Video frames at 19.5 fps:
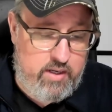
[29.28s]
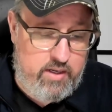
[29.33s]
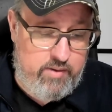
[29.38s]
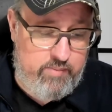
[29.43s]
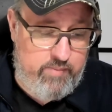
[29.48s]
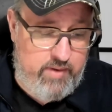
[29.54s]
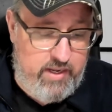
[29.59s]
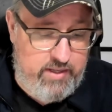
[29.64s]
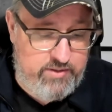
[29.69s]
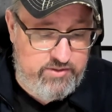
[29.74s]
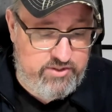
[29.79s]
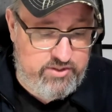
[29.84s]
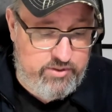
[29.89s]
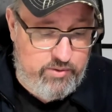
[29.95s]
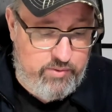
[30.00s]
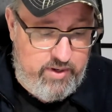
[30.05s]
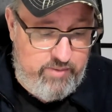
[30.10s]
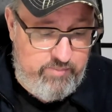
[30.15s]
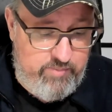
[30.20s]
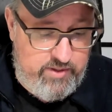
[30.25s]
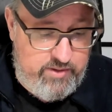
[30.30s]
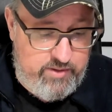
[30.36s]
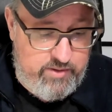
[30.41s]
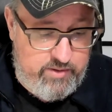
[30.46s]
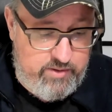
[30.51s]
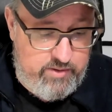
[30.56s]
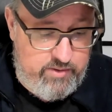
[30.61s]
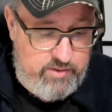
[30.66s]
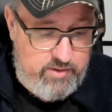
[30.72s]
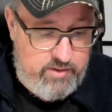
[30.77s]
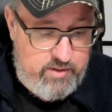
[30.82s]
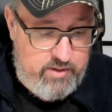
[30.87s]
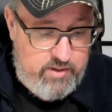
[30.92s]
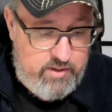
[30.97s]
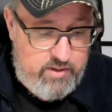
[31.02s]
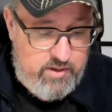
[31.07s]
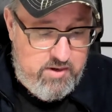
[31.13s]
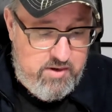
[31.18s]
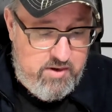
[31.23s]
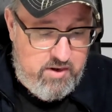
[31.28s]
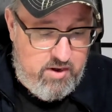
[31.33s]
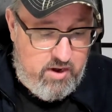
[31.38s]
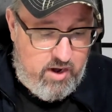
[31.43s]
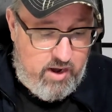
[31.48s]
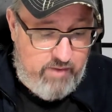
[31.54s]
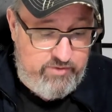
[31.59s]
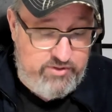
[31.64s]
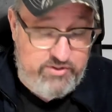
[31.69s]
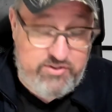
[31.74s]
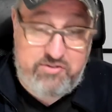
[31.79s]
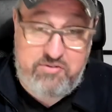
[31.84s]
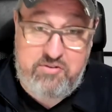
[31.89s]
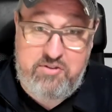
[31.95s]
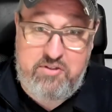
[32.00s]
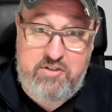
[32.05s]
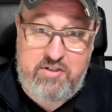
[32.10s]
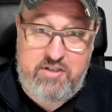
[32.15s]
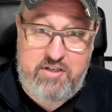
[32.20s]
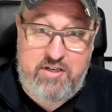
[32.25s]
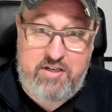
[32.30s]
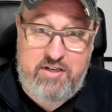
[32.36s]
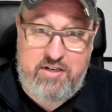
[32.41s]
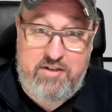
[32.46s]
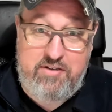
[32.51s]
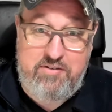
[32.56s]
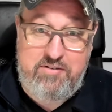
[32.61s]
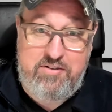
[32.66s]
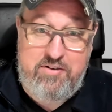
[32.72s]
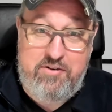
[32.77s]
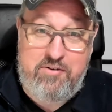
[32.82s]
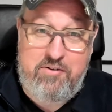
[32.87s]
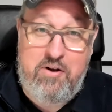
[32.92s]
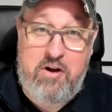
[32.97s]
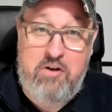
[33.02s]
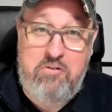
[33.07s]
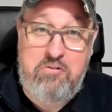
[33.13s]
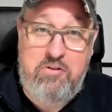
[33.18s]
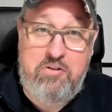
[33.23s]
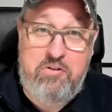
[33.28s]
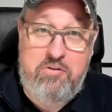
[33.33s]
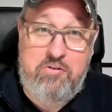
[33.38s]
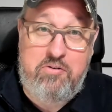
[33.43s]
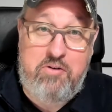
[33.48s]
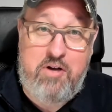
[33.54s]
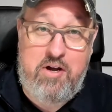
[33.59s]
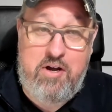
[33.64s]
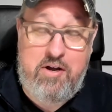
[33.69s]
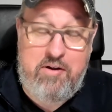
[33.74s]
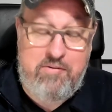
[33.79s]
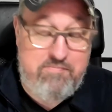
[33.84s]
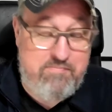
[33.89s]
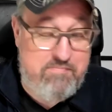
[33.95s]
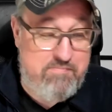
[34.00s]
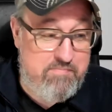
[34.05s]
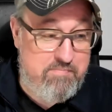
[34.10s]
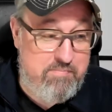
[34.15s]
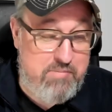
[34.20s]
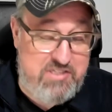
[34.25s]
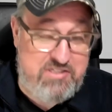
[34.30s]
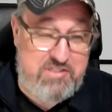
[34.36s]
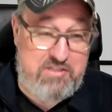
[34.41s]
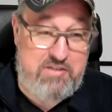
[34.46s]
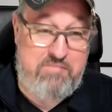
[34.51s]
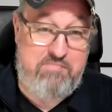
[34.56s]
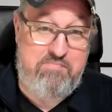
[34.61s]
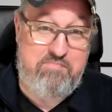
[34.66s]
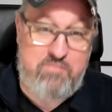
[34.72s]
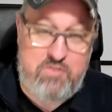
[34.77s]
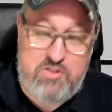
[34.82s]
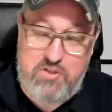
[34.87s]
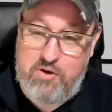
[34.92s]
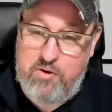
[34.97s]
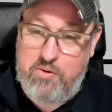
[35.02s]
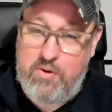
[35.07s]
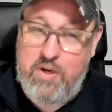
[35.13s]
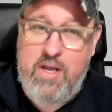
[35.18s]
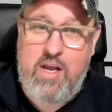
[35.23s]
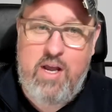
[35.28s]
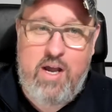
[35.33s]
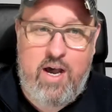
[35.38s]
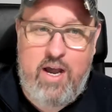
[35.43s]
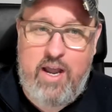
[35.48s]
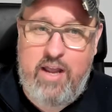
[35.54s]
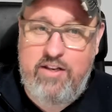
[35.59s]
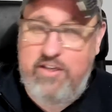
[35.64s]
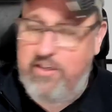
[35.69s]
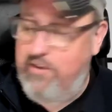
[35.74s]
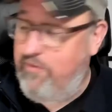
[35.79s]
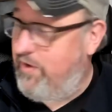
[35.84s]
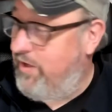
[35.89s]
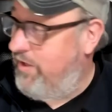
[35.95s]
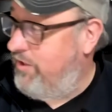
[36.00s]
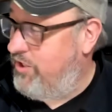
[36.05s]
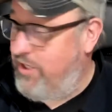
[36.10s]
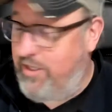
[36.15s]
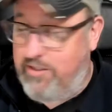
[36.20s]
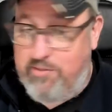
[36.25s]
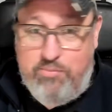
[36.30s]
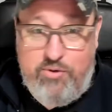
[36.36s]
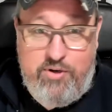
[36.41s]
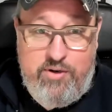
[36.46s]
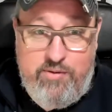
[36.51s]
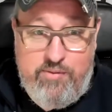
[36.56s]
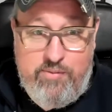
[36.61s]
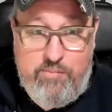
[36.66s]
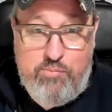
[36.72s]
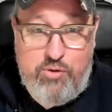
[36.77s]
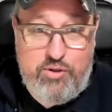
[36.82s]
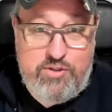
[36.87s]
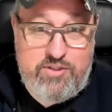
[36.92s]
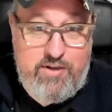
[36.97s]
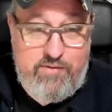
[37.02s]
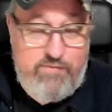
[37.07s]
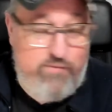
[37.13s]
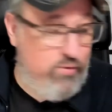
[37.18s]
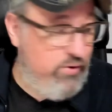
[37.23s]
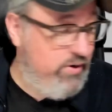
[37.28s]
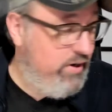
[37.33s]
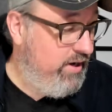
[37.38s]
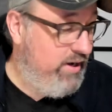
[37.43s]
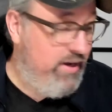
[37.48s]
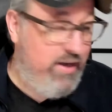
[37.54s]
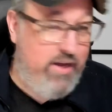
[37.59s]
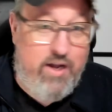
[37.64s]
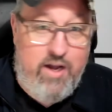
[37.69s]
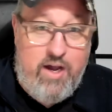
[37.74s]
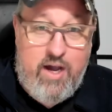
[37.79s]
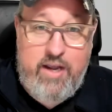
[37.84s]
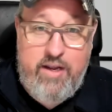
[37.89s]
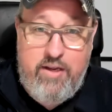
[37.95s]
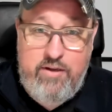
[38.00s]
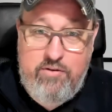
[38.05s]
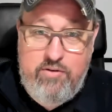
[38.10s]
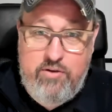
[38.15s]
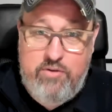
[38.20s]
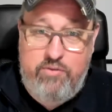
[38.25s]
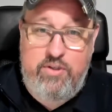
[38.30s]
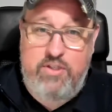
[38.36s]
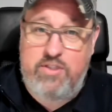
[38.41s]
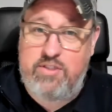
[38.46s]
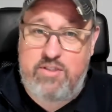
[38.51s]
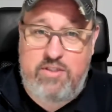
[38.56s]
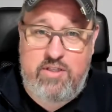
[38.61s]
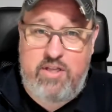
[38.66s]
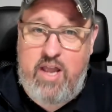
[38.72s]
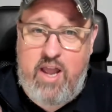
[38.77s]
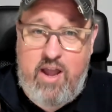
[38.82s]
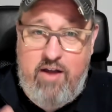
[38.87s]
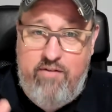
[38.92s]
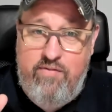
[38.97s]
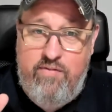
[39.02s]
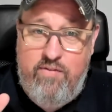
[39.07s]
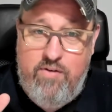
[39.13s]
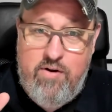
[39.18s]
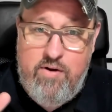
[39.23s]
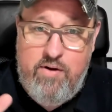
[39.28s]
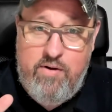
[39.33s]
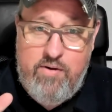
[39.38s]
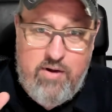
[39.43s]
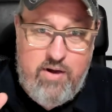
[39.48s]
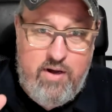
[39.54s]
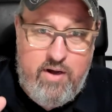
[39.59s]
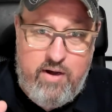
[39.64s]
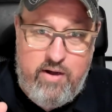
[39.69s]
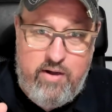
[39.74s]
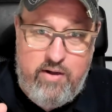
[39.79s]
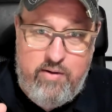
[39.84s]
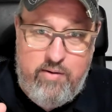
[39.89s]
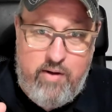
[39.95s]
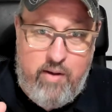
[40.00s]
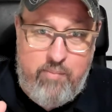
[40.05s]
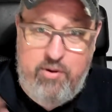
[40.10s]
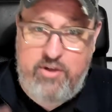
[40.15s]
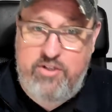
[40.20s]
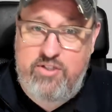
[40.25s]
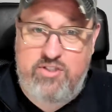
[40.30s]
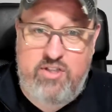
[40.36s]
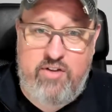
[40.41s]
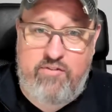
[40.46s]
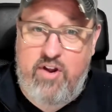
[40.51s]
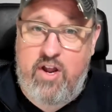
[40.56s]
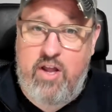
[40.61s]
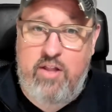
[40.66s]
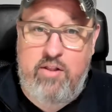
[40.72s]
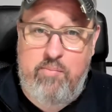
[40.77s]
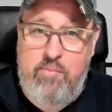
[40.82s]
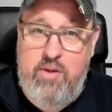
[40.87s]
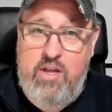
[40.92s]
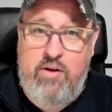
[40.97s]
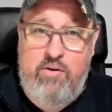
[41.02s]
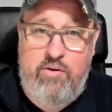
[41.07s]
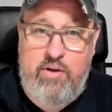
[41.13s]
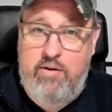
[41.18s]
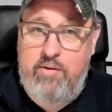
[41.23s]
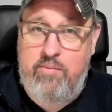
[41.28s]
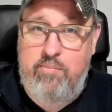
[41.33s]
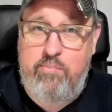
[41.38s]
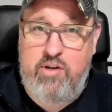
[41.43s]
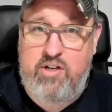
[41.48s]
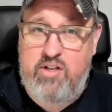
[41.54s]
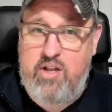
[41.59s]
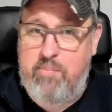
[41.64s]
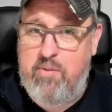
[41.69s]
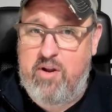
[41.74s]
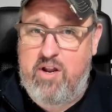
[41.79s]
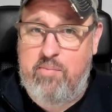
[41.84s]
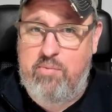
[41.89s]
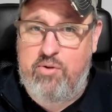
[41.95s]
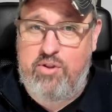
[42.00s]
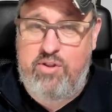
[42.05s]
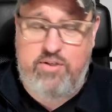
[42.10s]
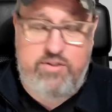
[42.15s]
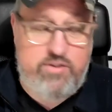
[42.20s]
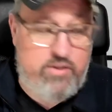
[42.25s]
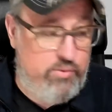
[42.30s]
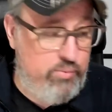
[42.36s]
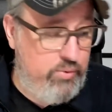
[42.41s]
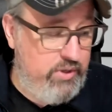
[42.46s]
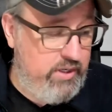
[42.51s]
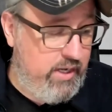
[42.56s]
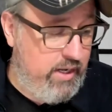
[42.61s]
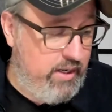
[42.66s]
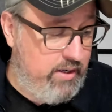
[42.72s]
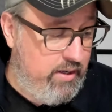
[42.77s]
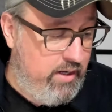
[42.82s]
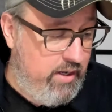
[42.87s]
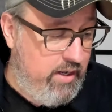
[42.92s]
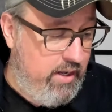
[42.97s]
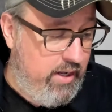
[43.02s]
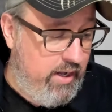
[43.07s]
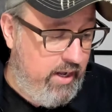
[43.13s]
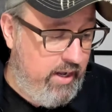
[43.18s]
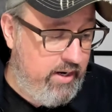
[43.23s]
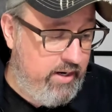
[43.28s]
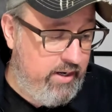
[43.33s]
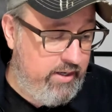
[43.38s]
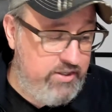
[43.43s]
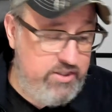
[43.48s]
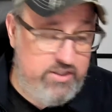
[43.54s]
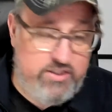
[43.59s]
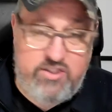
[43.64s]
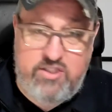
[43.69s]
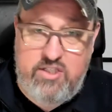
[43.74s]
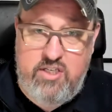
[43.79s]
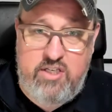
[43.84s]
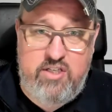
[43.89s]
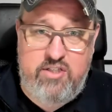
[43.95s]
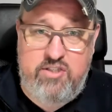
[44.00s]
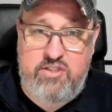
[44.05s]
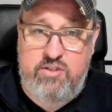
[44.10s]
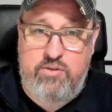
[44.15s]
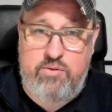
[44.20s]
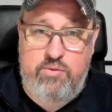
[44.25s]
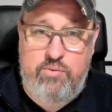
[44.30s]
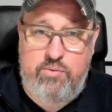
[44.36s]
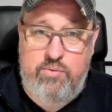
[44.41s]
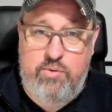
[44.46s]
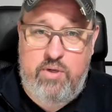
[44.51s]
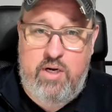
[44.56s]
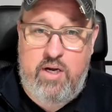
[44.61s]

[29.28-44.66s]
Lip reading: and so I've been obviously, a little busy. So I didn't even get a chance to put any books up for you. I literally just have a bunch of stuff I got in the mail and picked up a couple things on the weekend, and I just needed to